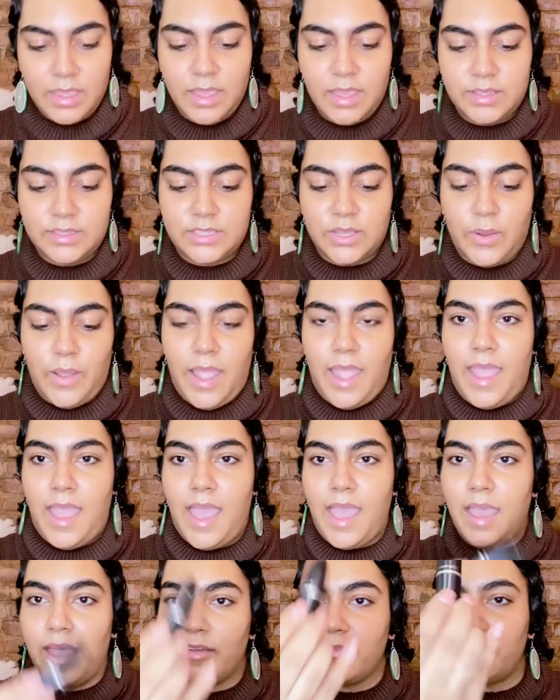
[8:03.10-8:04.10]
So I
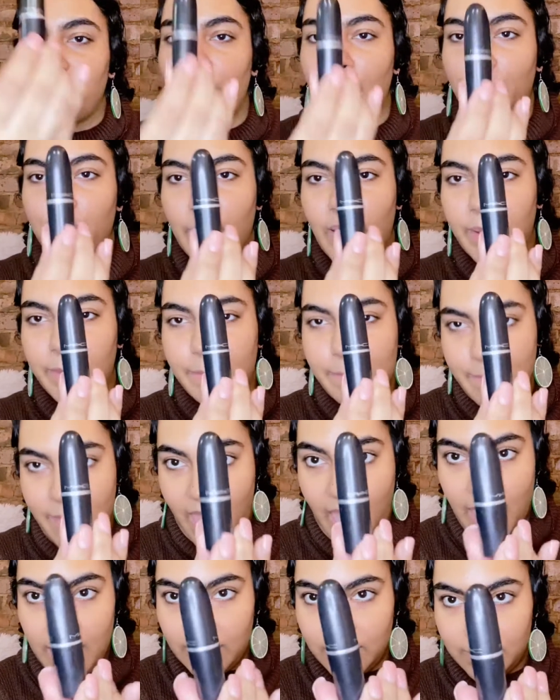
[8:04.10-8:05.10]
have my
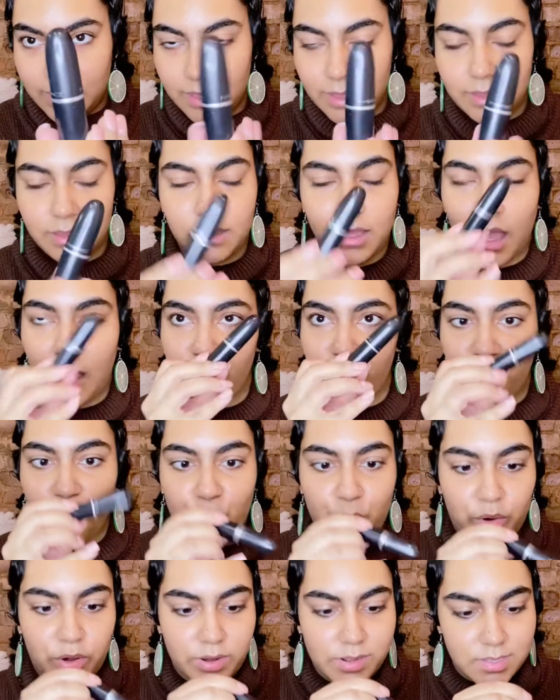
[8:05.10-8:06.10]
MAC, of
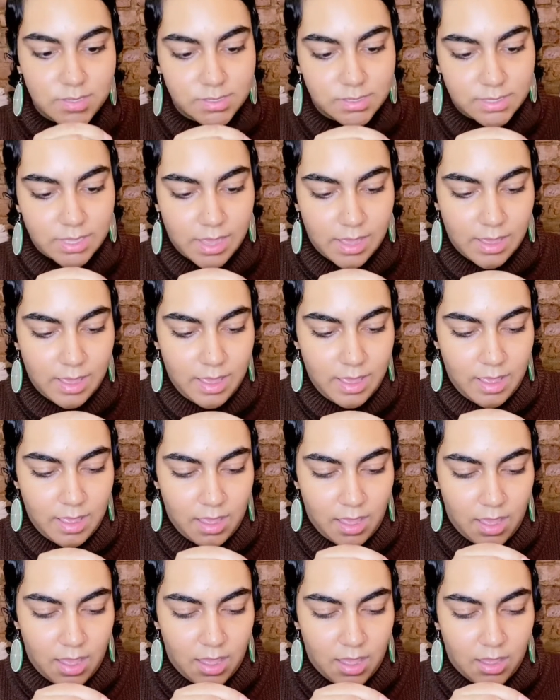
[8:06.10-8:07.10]
course,
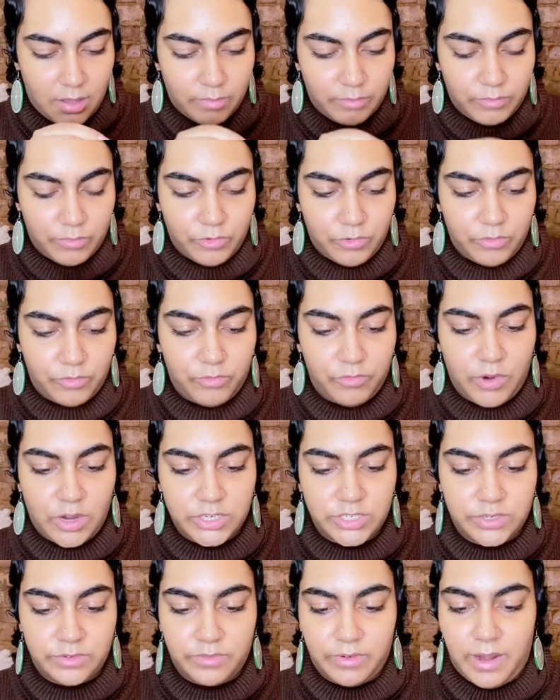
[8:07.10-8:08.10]

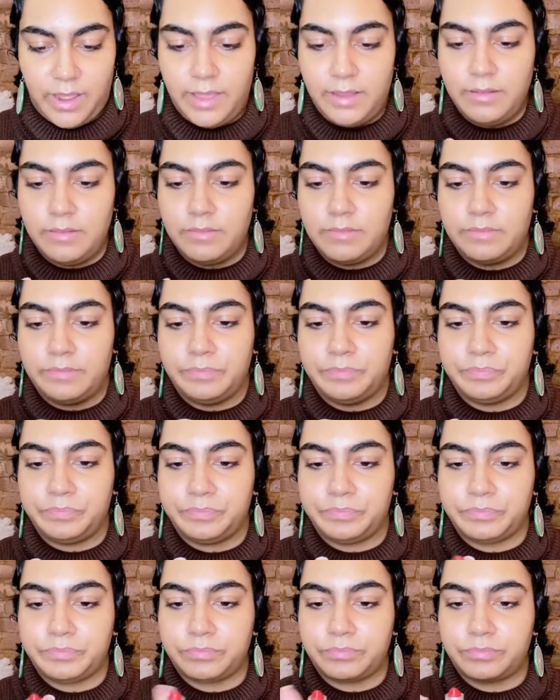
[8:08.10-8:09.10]
Russian Red.
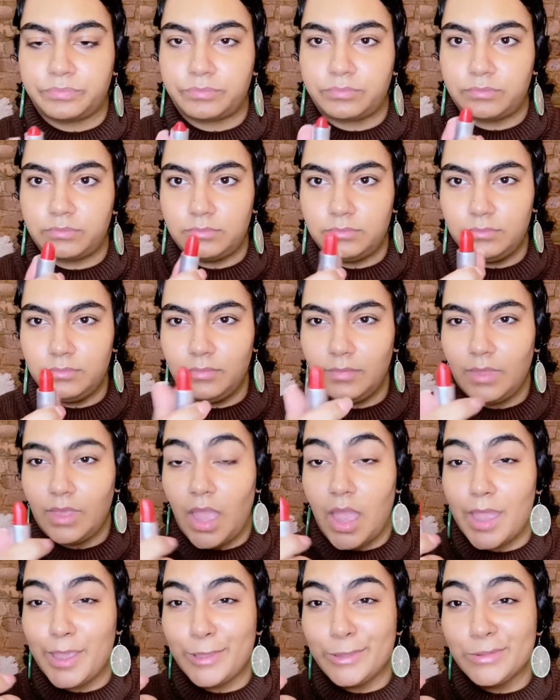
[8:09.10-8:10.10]

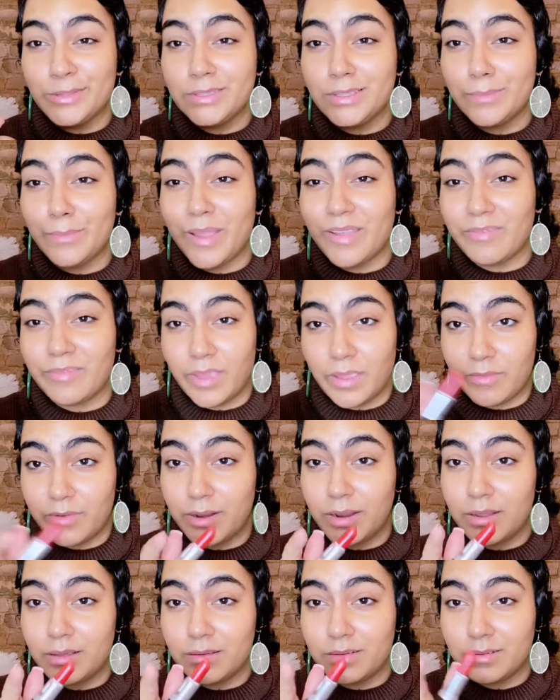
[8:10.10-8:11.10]
I used to, my
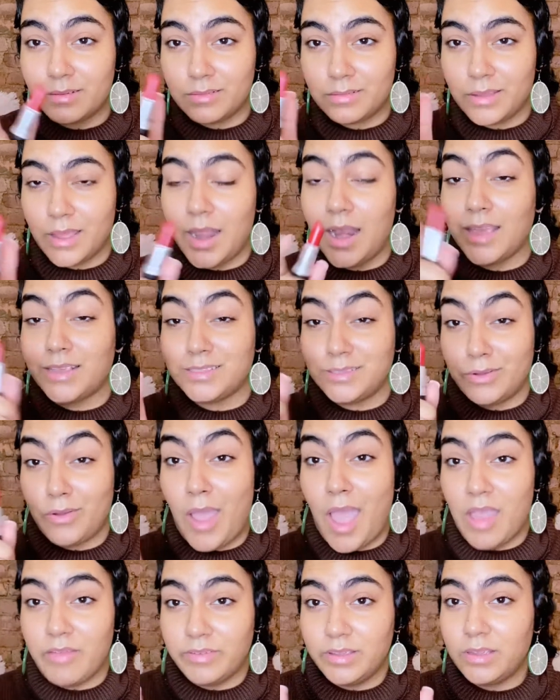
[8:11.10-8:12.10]
favorite, and I still
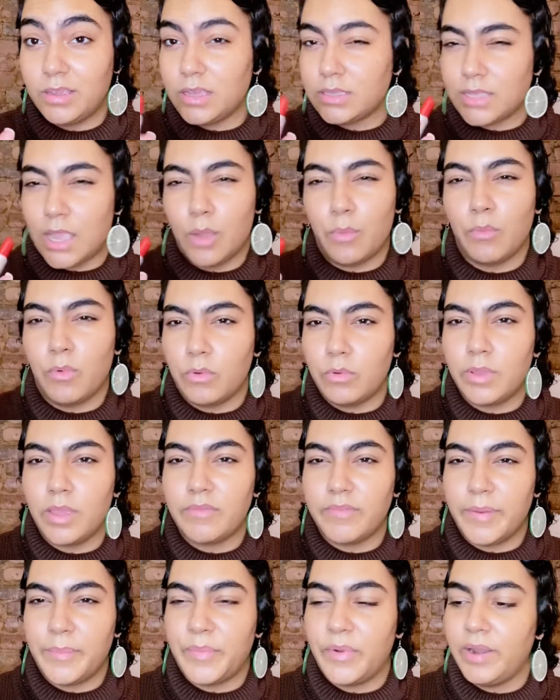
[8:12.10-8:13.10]
have it because I won't give
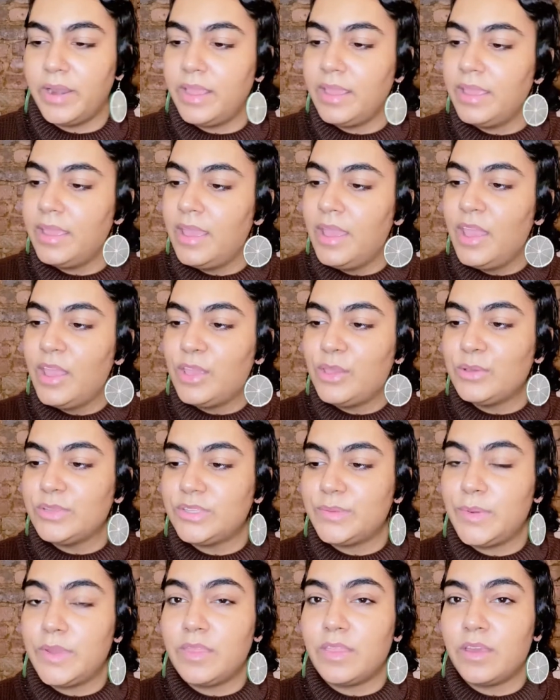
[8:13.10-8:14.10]
up on it. Used
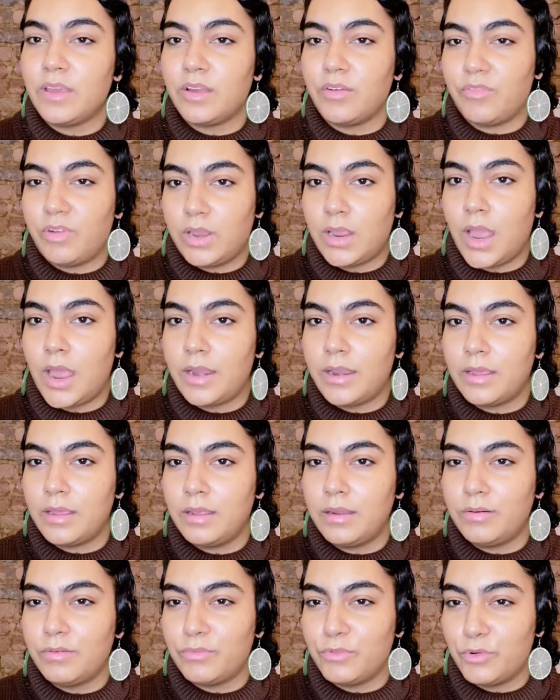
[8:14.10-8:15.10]
to be the
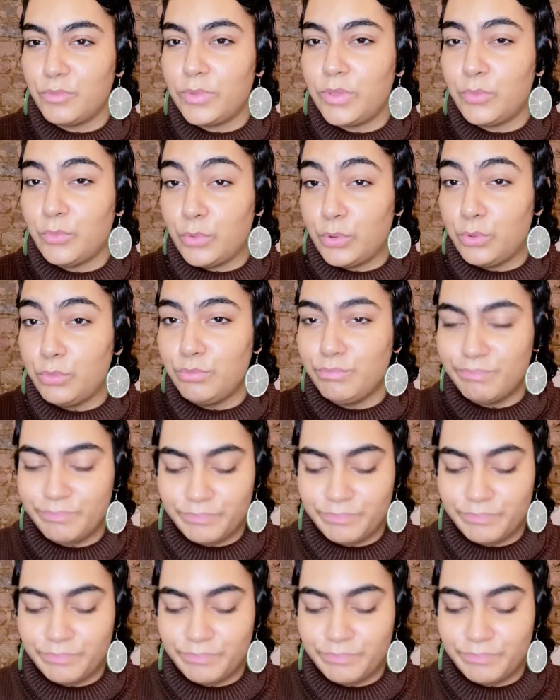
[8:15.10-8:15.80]
Rihanna Ruby Woo.